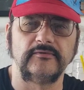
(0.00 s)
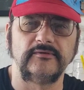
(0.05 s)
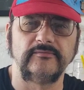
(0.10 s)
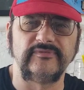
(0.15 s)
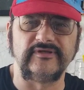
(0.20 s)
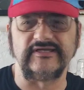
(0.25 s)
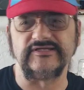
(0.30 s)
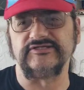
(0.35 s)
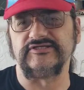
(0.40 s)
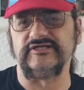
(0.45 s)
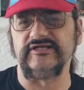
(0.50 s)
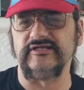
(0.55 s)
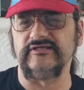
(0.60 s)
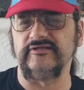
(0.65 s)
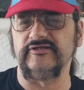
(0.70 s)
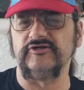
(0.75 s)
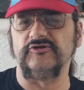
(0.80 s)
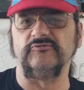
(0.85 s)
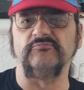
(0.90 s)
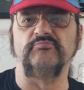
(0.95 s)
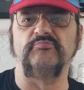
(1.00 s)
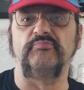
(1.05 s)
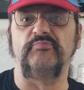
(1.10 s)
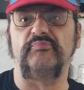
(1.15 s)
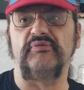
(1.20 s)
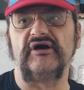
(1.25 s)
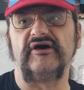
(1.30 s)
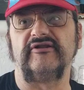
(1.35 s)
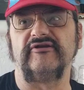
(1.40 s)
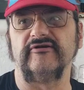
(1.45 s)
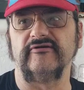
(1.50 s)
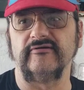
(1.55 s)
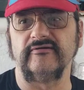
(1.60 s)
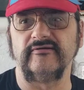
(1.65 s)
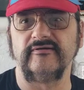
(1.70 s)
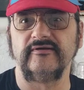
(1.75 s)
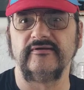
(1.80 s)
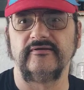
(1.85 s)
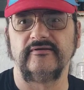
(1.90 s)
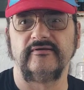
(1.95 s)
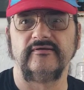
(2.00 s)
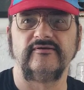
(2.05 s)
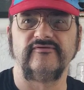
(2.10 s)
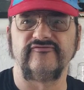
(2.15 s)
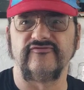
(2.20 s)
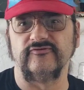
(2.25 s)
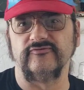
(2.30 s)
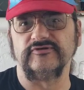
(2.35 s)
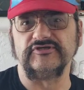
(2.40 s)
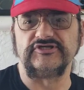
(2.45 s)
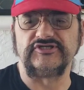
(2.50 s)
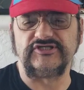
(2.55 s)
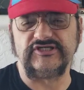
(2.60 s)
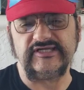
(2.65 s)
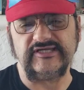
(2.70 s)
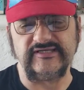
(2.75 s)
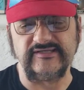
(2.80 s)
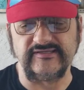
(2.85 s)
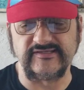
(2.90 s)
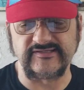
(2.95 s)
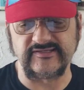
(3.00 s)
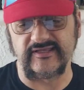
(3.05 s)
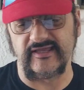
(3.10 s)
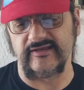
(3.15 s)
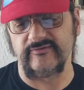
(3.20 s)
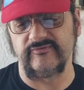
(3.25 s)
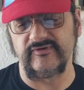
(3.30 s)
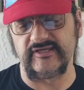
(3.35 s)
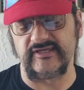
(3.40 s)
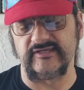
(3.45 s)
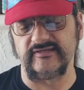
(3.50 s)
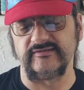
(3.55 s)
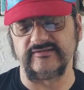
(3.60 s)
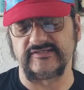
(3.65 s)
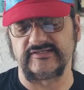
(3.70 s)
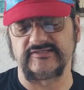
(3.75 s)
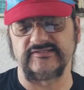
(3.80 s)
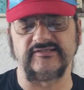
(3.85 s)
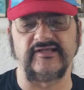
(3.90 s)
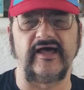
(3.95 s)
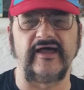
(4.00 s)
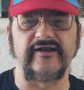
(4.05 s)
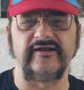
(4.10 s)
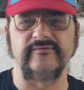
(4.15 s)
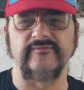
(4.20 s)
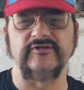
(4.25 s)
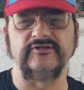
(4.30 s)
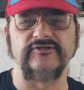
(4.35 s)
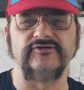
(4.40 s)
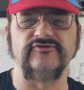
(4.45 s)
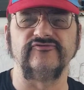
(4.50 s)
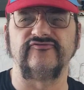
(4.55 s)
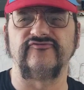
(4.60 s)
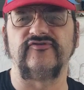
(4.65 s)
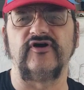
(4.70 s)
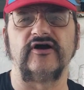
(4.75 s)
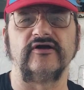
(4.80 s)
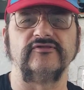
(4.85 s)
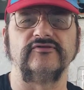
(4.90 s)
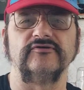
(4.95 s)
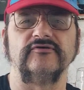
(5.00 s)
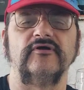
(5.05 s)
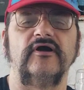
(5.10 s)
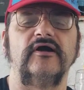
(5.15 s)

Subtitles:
because you need a little butter for Rashid so that we can slide him a little farther